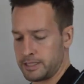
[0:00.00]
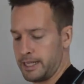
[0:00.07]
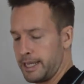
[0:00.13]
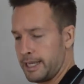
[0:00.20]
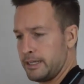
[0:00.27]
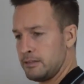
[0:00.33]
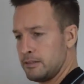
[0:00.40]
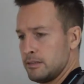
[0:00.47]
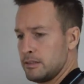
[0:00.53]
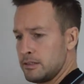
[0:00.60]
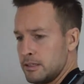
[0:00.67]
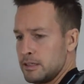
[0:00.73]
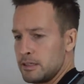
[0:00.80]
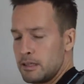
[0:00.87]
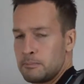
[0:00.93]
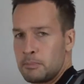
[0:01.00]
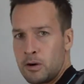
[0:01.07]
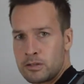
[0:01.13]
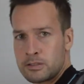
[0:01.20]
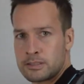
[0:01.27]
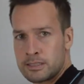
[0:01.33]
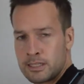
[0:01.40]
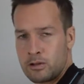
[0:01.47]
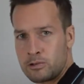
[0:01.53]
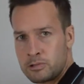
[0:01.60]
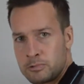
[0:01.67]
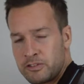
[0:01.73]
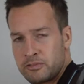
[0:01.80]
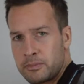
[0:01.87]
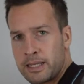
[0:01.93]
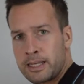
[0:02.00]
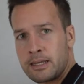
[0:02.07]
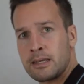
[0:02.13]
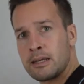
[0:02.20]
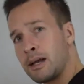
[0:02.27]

it in, the box is locked with me.